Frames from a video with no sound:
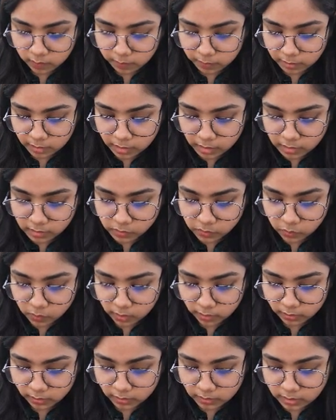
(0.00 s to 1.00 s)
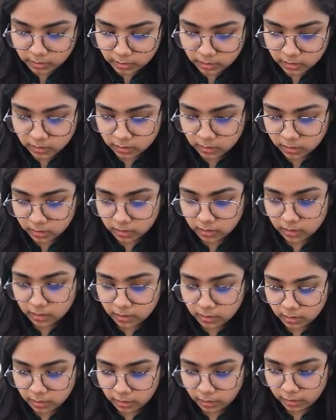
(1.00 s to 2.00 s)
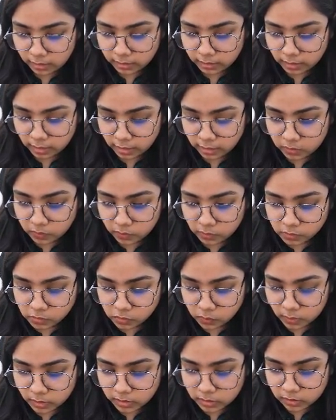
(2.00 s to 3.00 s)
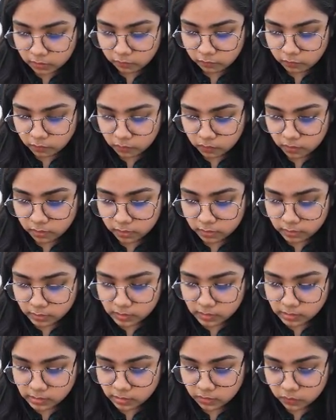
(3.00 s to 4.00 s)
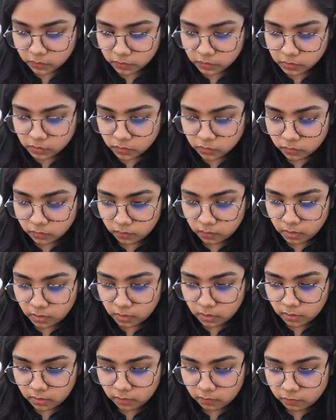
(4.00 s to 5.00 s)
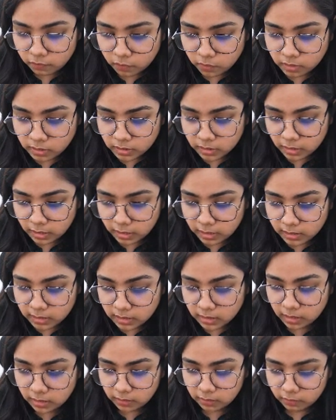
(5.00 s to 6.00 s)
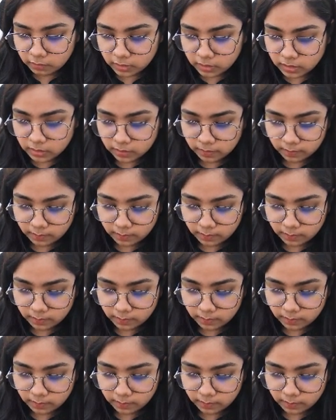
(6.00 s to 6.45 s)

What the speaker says: plus 180, and height was 24. This is equals to 4800.